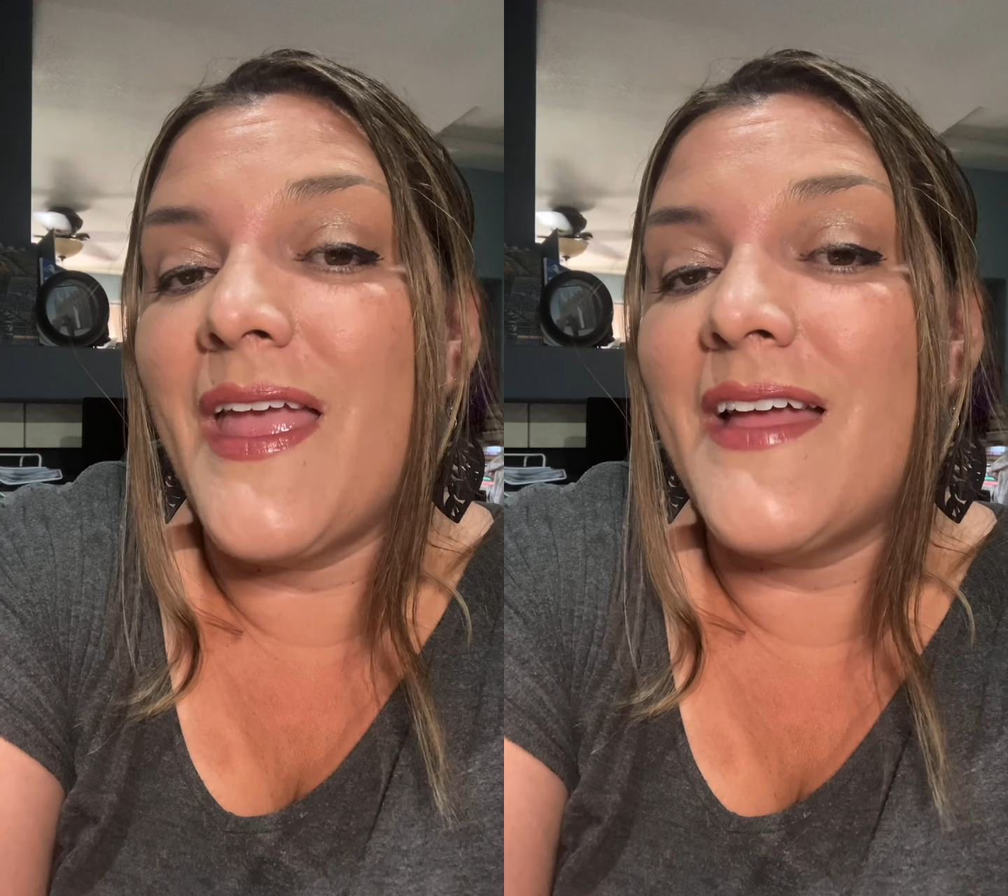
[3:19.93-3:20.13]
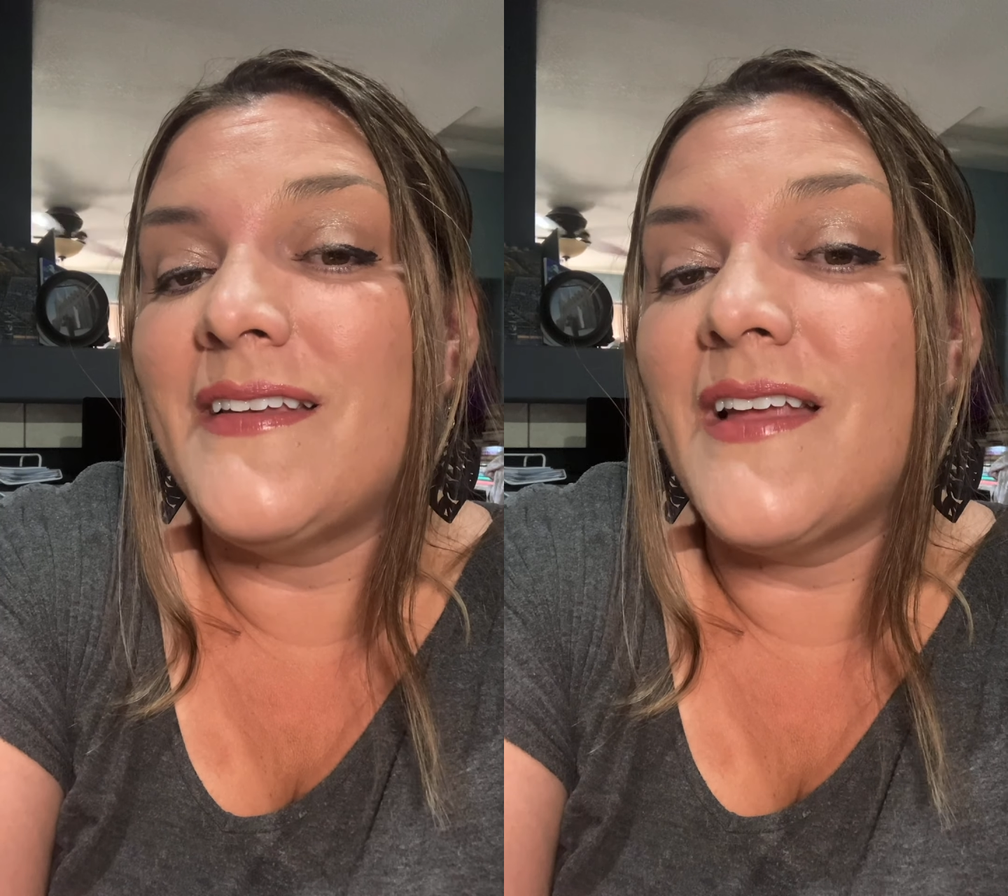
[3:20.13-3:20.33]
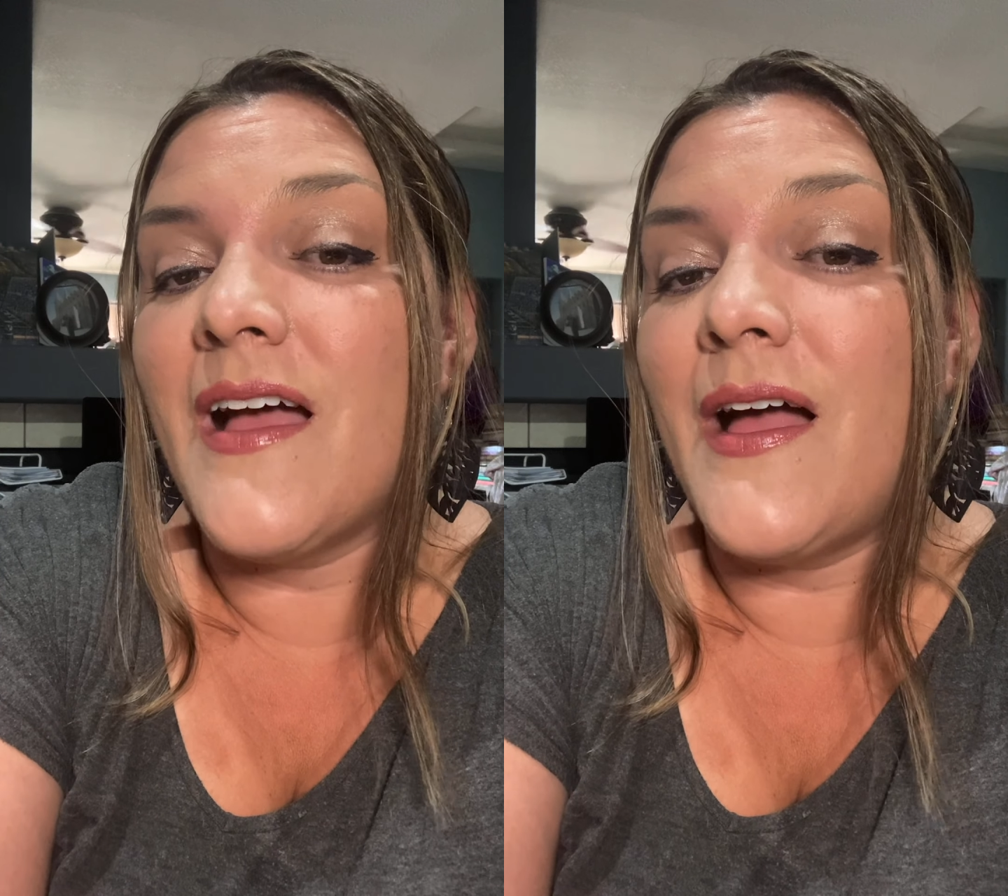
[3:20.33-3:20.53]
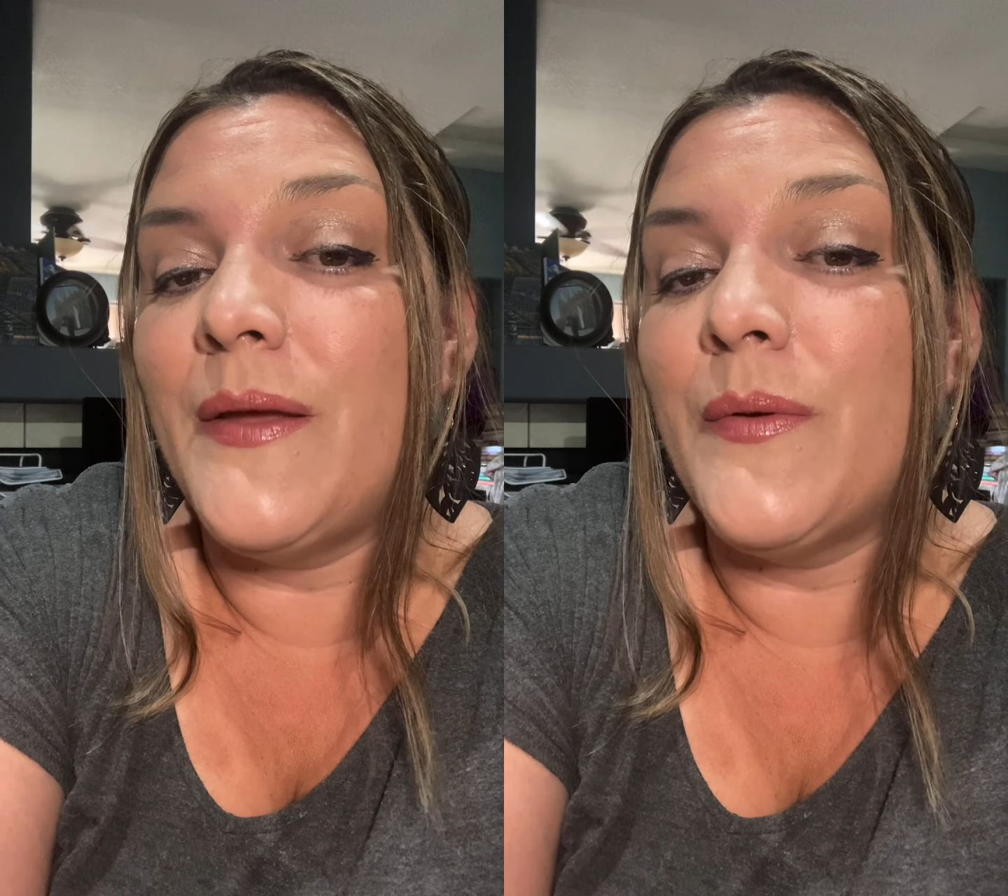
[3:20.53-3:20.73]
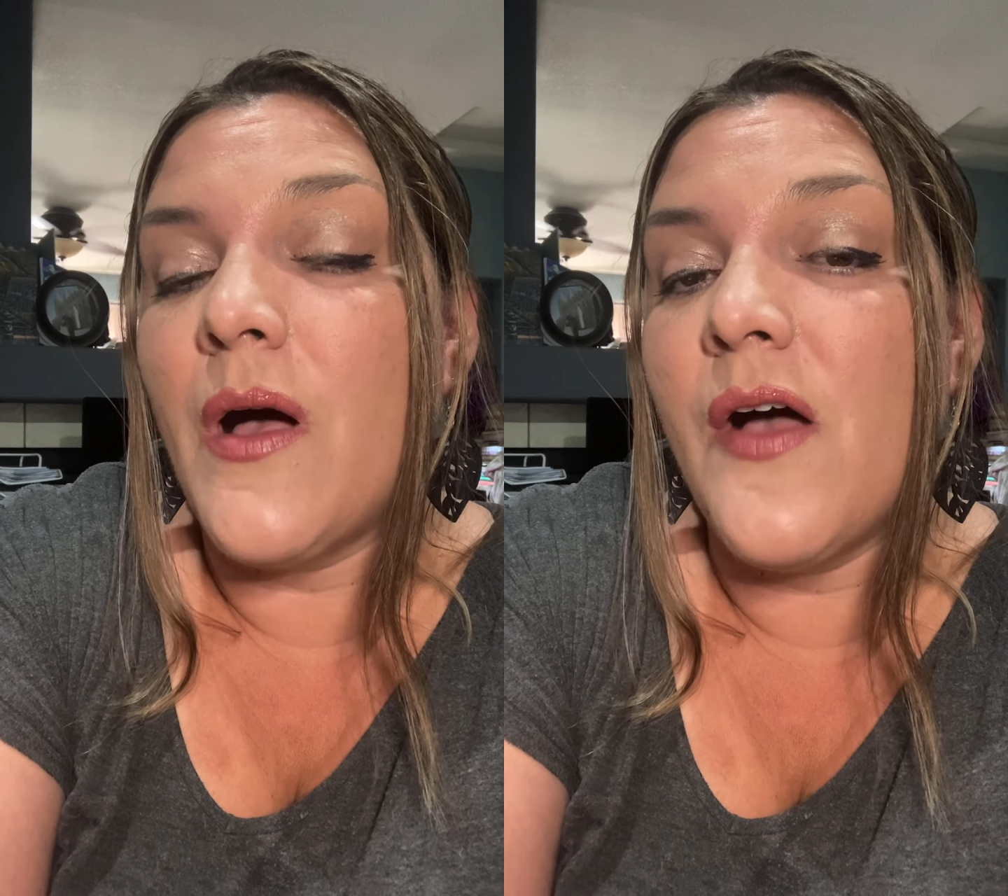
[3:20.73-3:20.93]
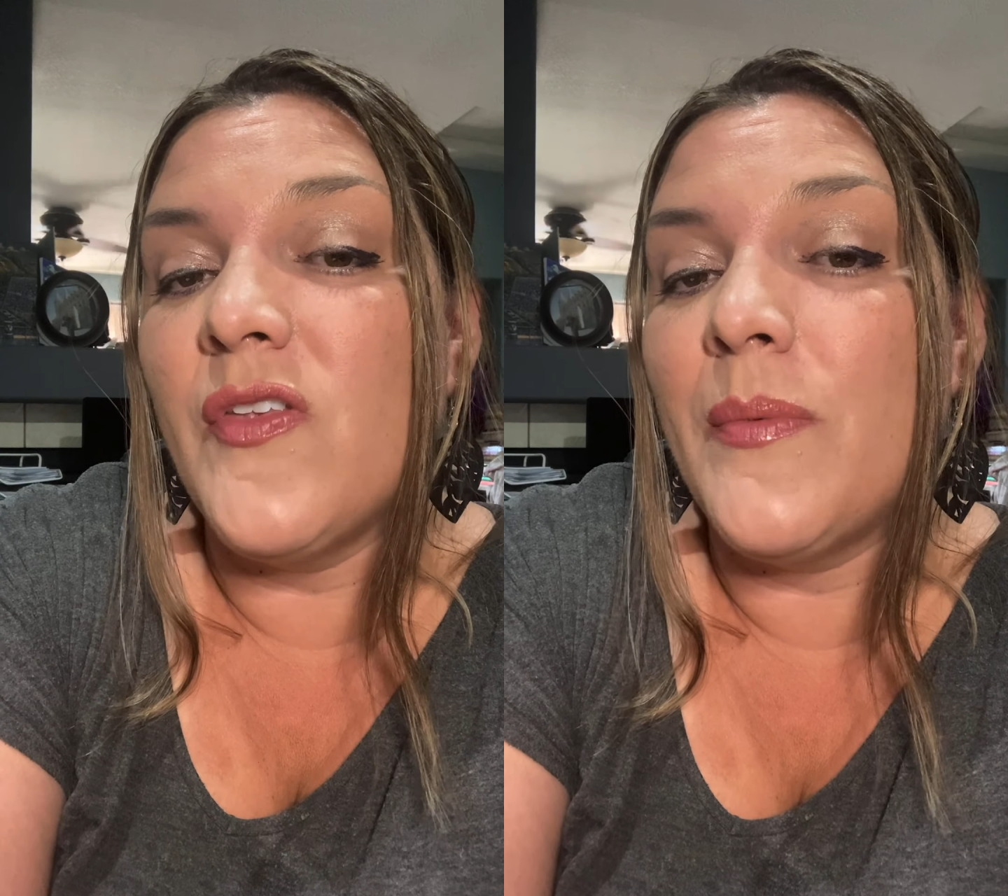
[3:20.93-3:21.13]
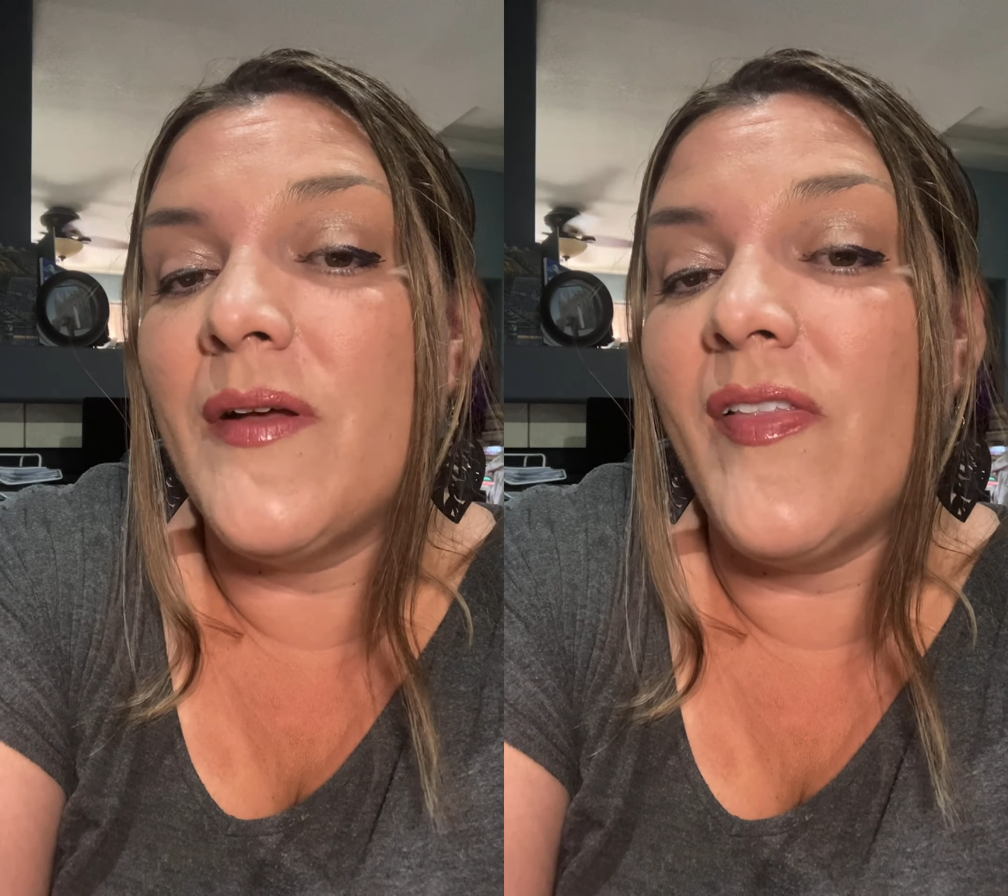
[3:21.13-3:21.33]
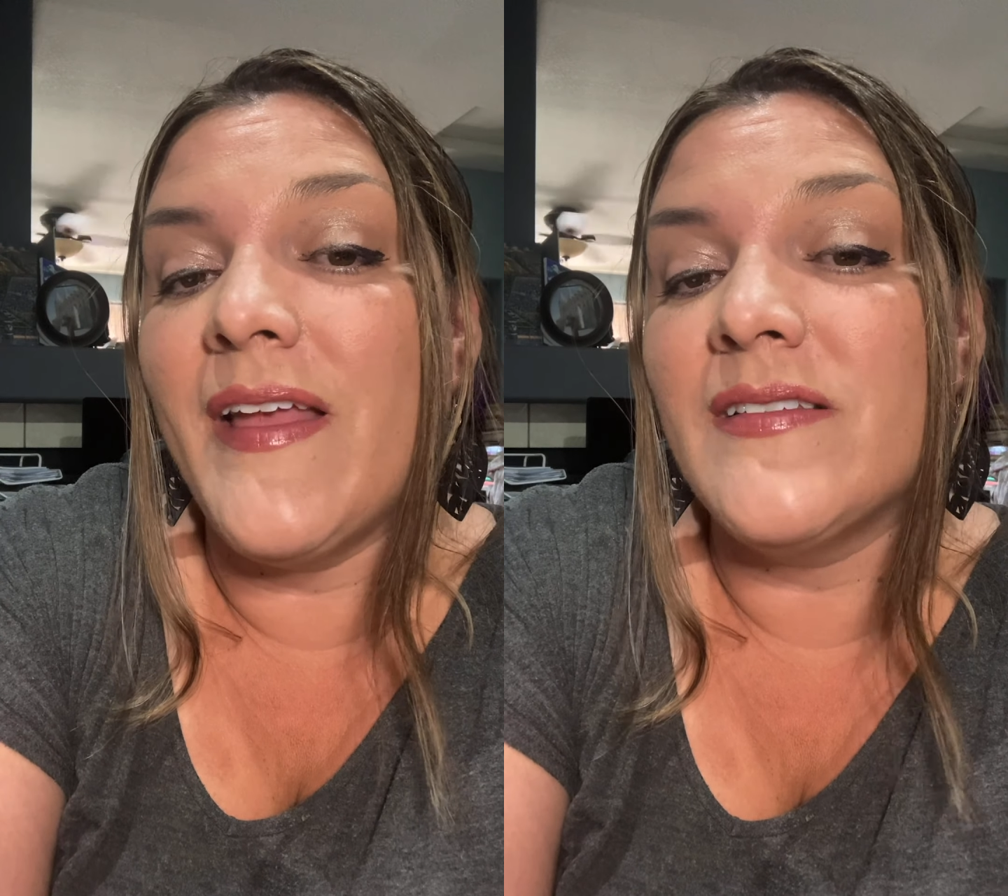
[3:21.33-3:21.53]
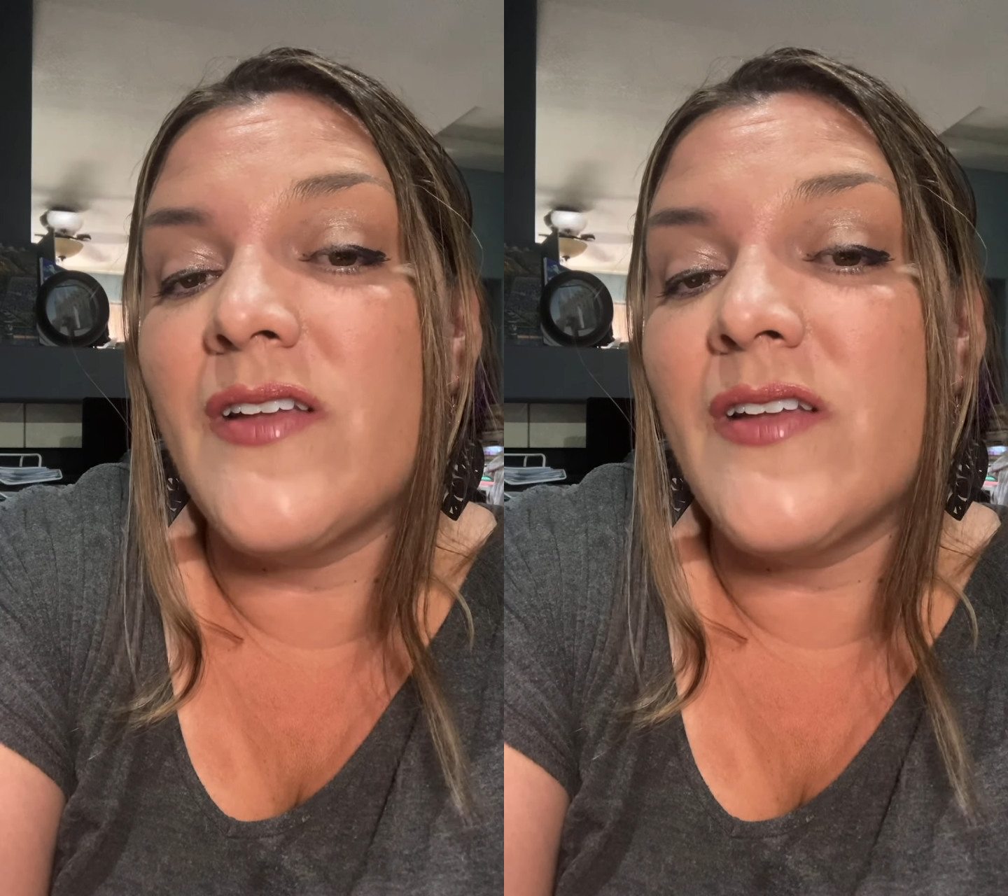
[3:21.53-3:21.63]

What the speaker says: and I will also put links